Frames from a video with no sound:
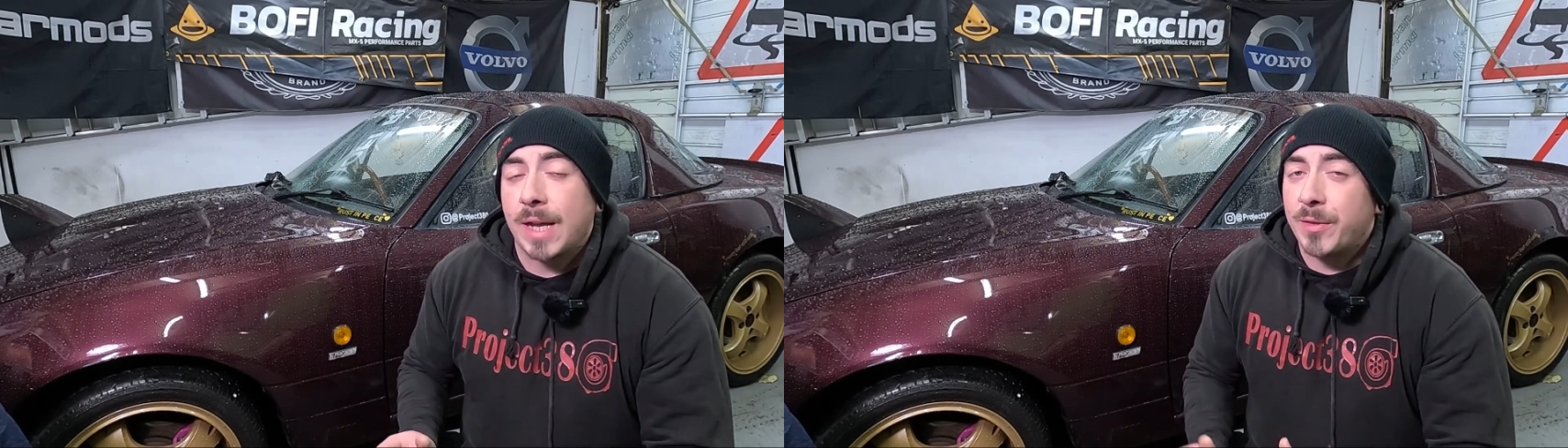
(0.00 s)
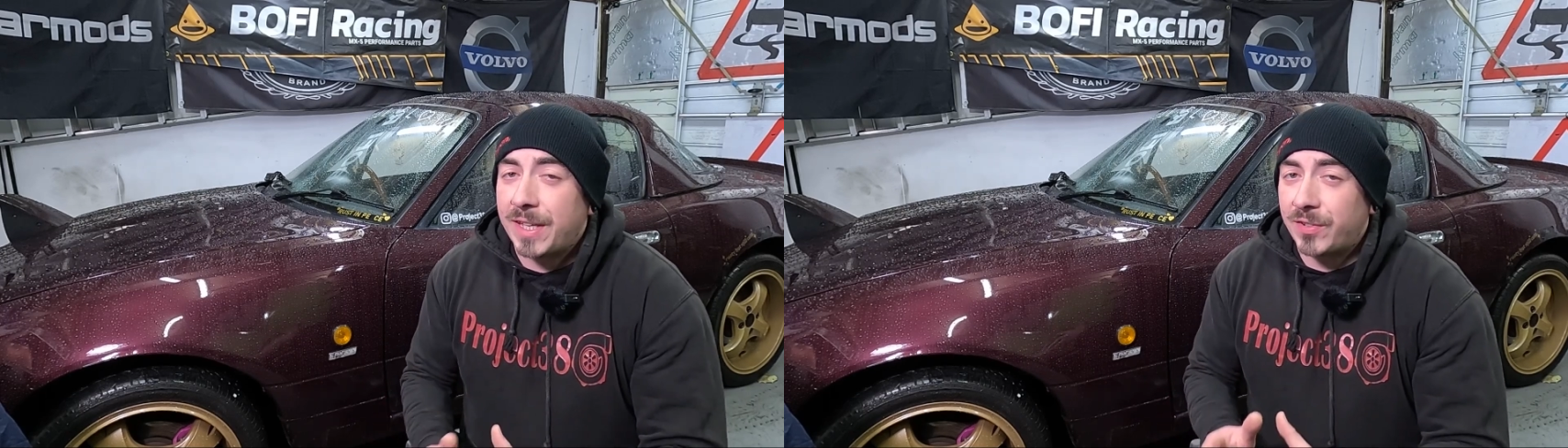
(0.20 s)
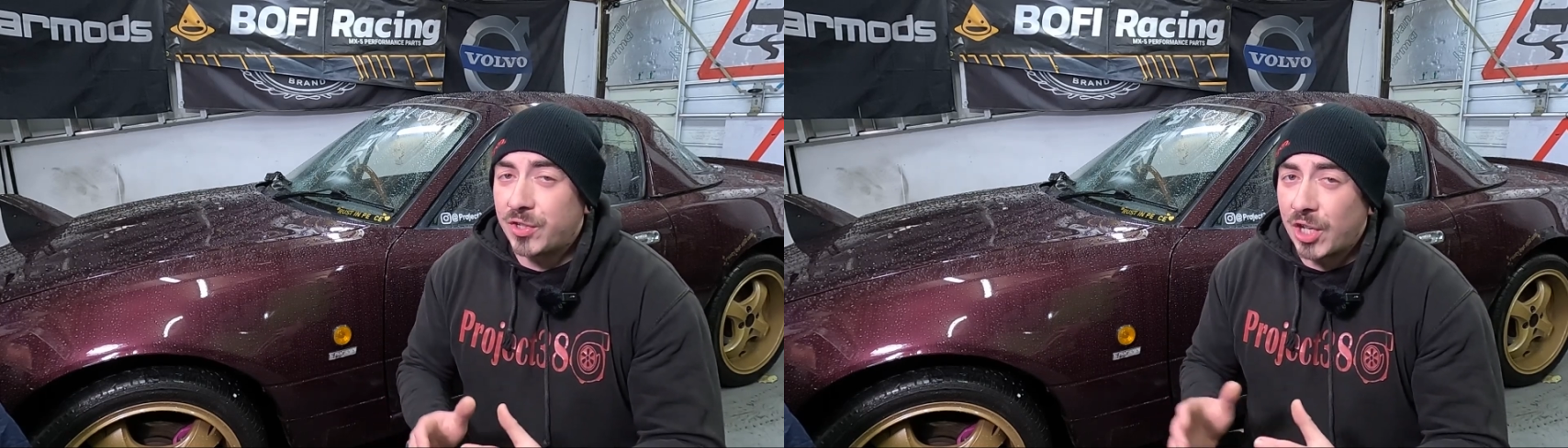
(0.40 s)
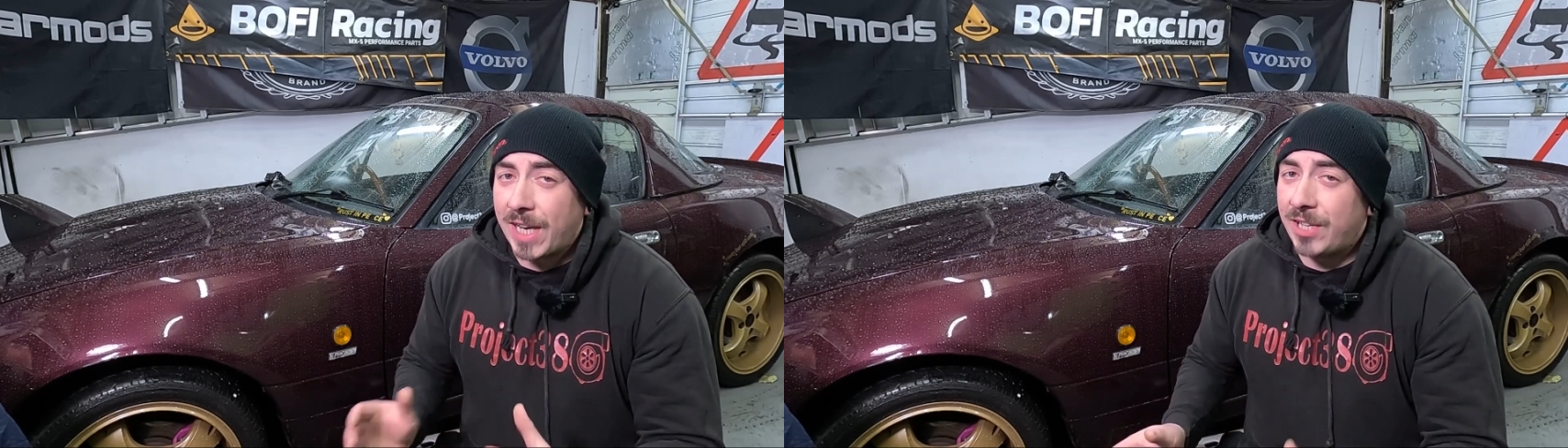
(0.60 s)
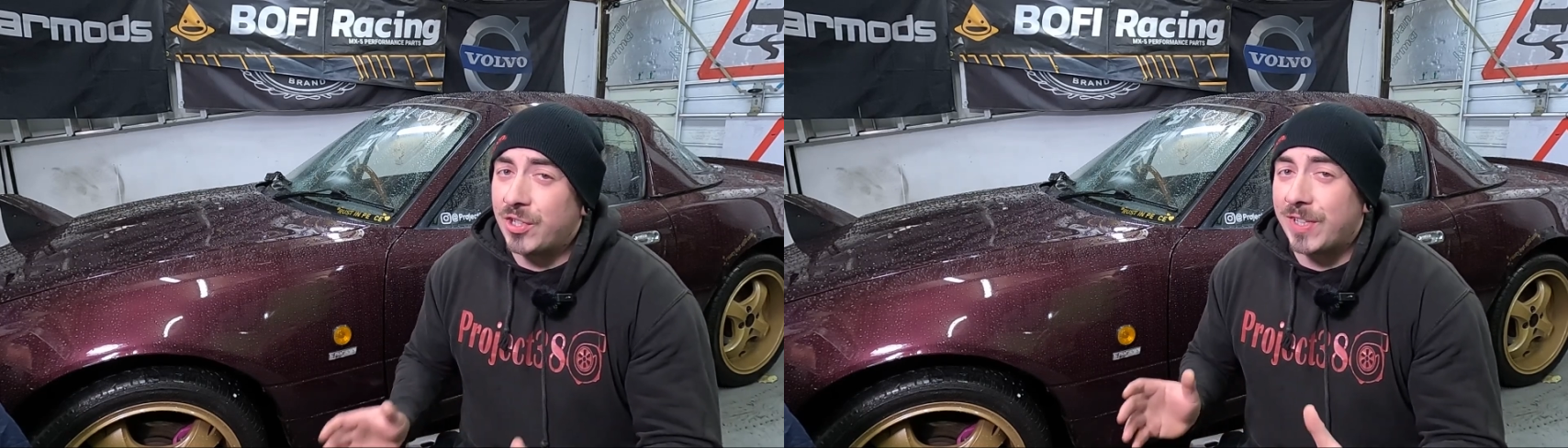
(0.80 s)
Now this
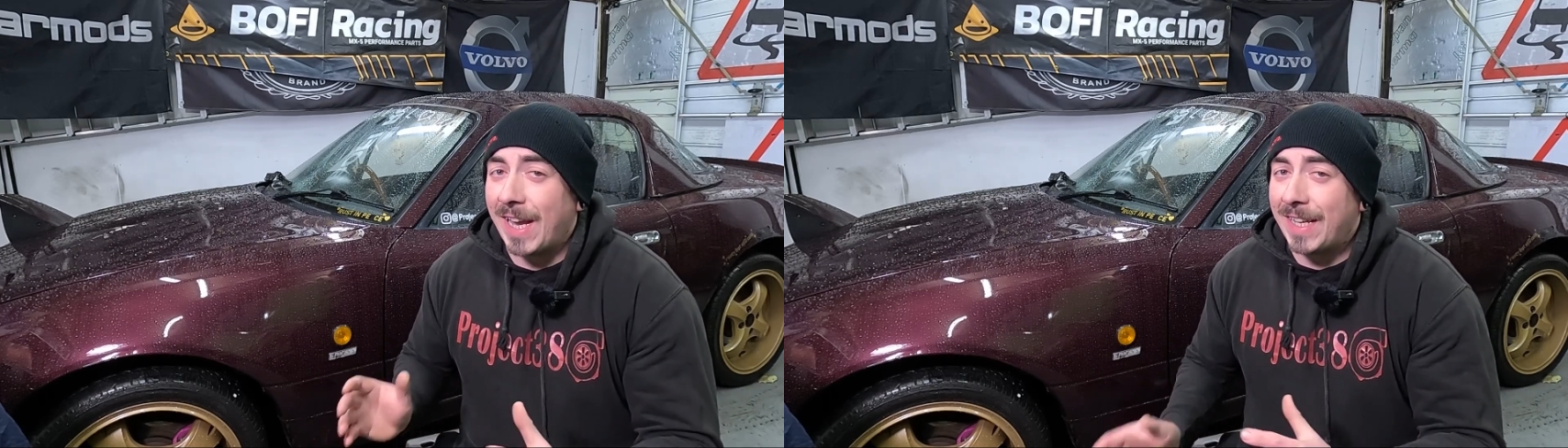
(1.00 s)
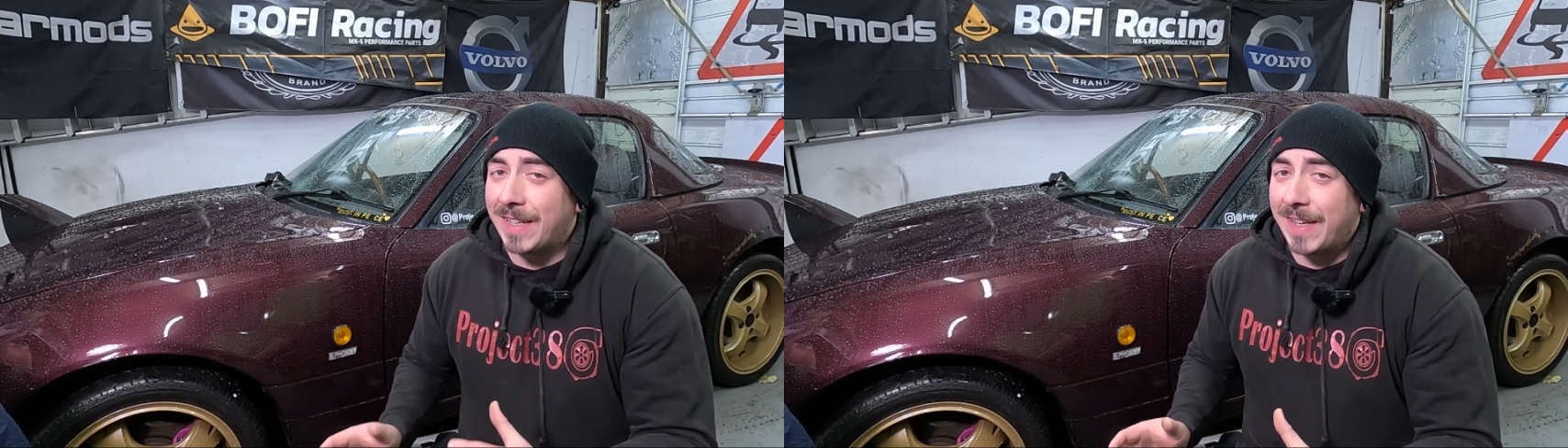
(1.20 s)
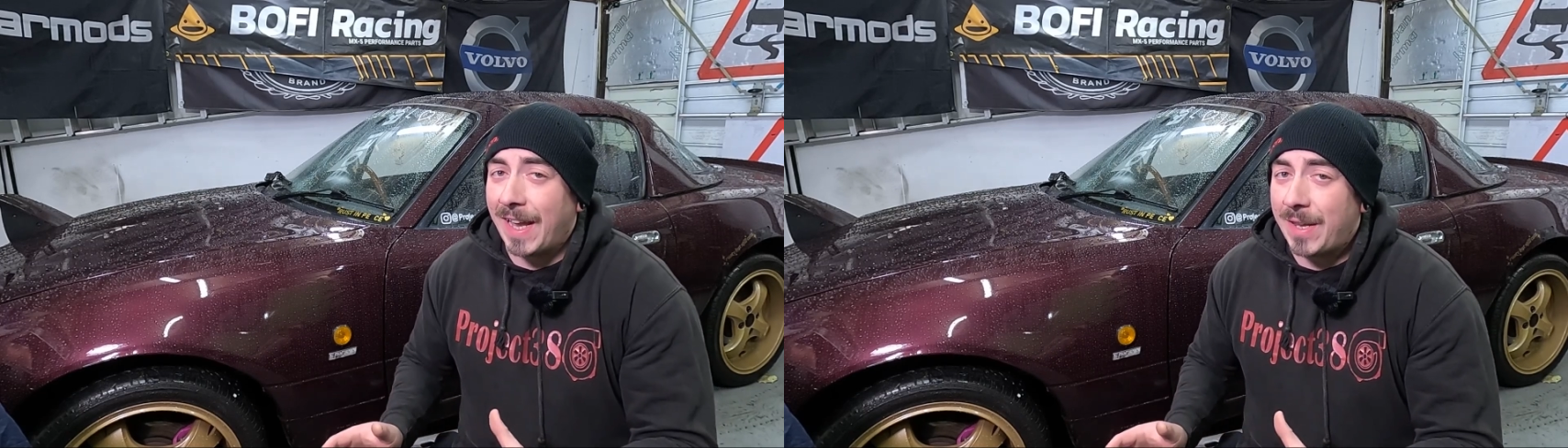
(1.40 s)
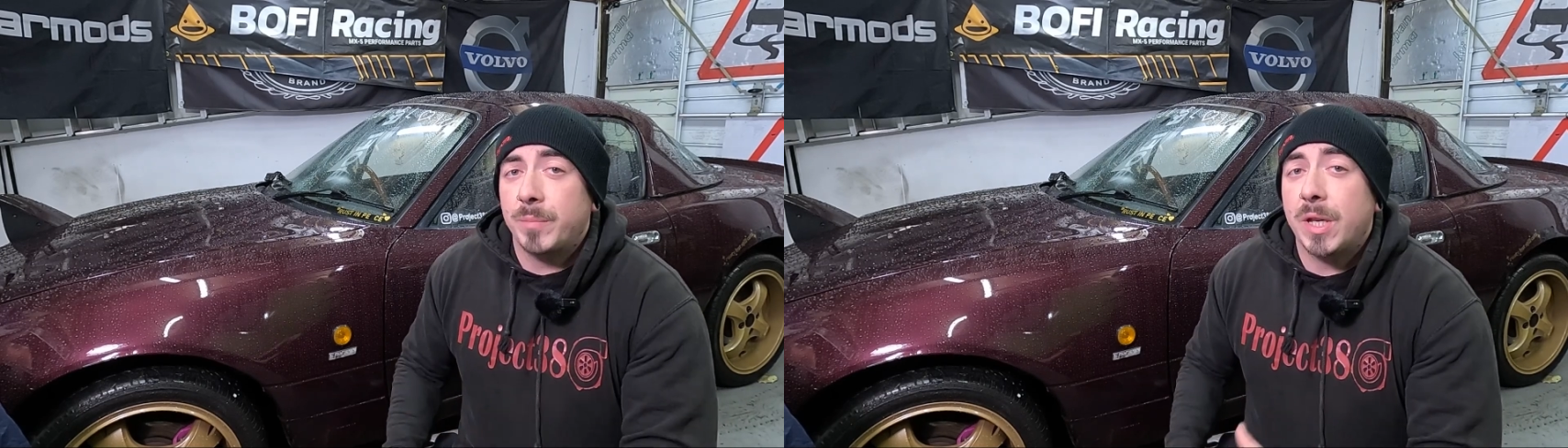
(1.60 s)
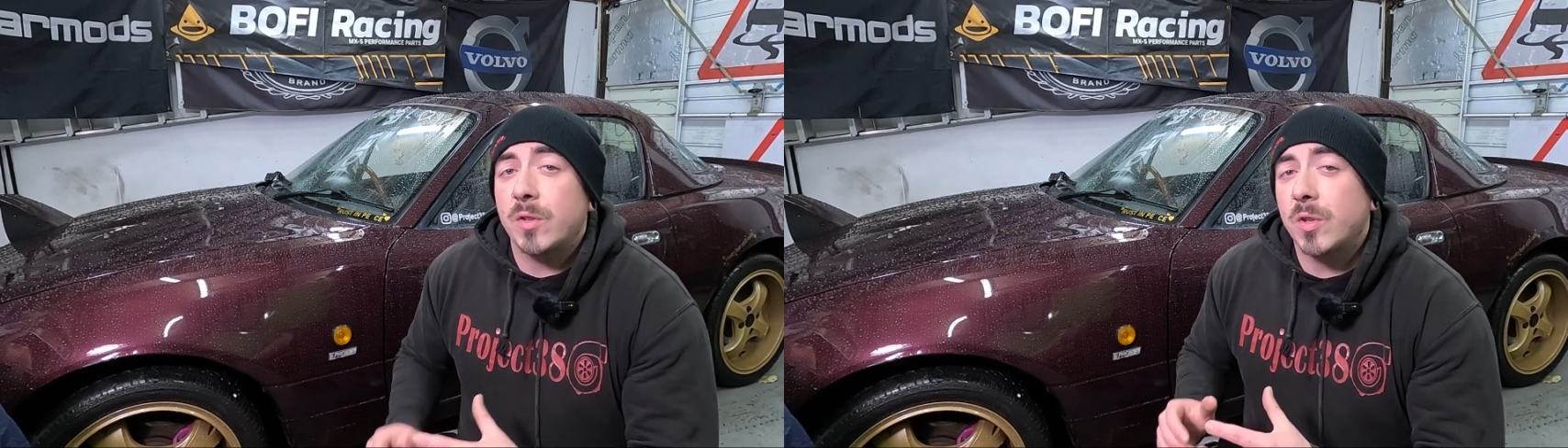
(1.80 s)
changed day to day
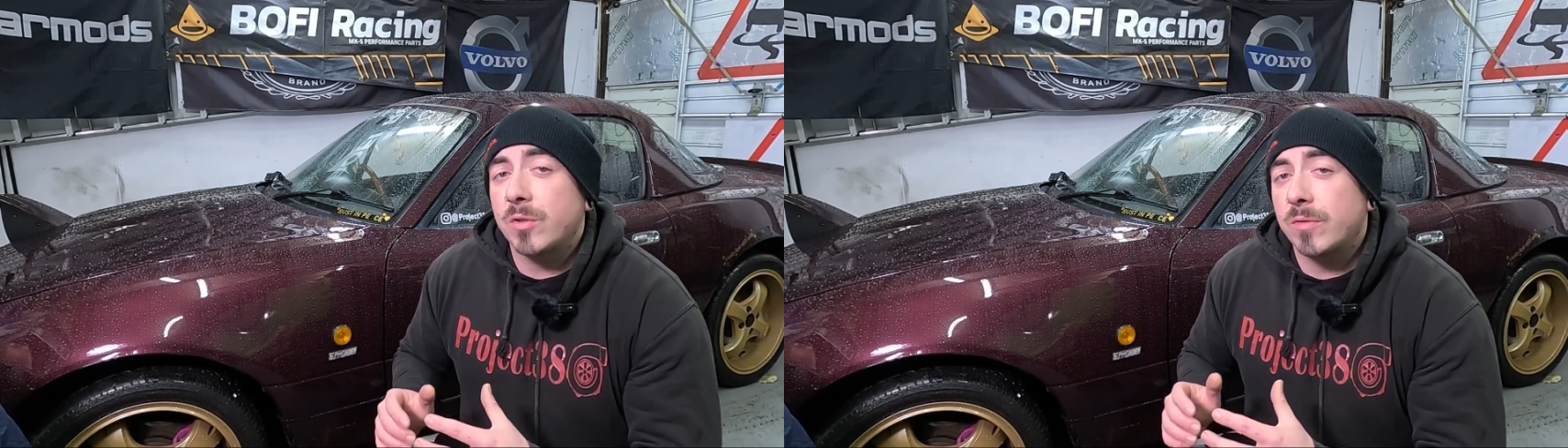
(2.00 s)
because I was